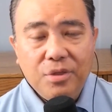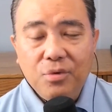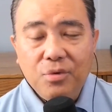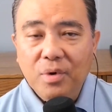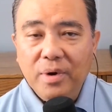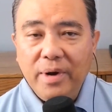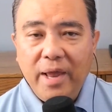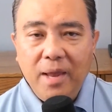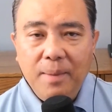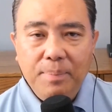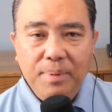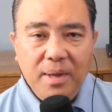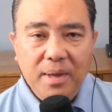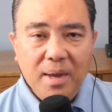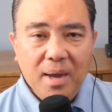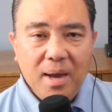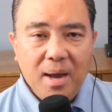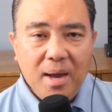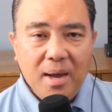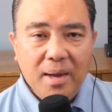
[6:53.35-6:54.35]
through an
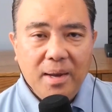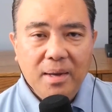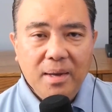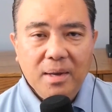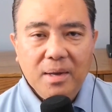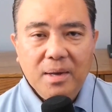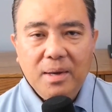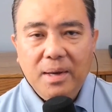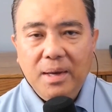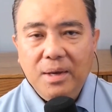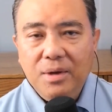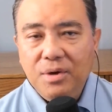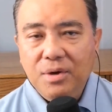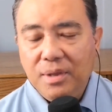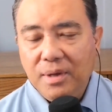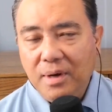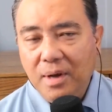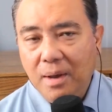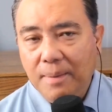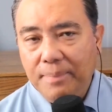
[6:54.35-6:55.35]
API into
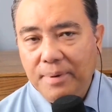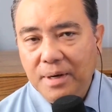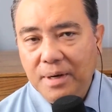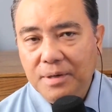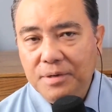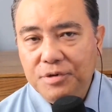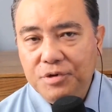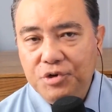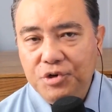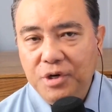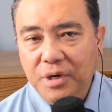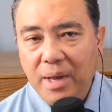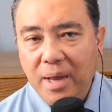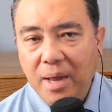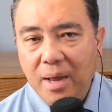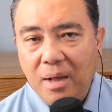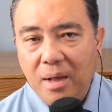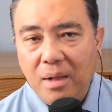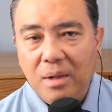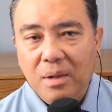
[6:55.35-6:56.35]
the company's
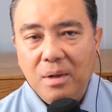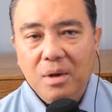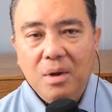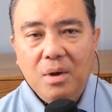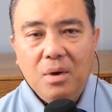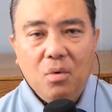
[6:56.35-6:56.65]
GL